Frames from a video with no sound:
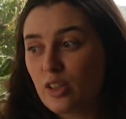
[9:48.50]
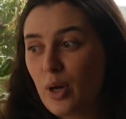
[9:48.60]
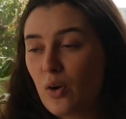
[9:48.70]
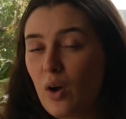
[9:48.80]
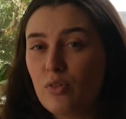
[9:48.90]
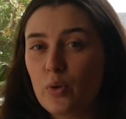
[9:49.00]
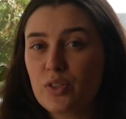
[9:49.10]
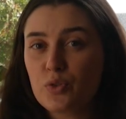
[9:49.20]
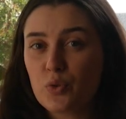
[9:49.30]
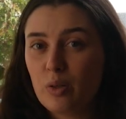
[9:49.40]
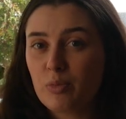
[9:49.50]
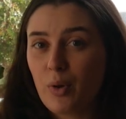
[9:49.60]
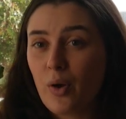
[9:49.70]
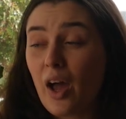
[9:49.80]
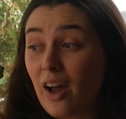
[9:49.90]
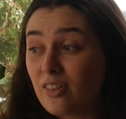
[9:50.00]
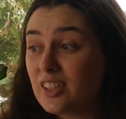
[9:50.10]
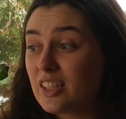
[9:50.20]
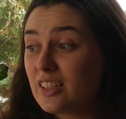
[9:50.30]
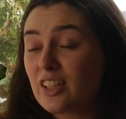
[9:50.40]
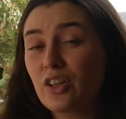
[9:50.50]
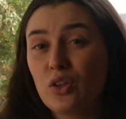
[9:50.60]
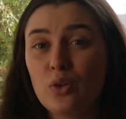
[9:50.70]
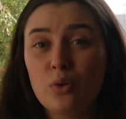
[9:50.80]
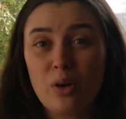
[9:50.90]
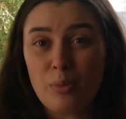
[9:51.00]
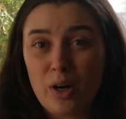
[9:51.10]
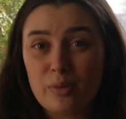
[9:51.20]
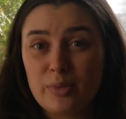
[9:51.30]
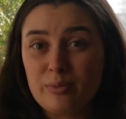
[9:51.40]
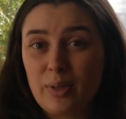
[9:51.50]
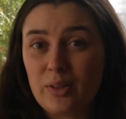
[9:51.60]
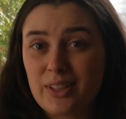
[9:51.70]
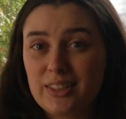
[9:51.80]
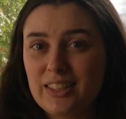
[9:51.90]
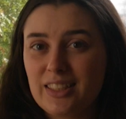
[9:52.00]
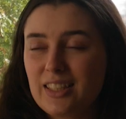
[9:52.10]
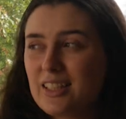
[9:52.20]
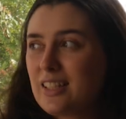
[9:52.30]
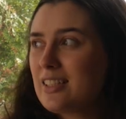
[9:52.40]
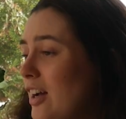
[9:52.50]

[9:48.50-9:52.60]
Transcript: about. I've always dreamed about having like a cute apartment balcony like this.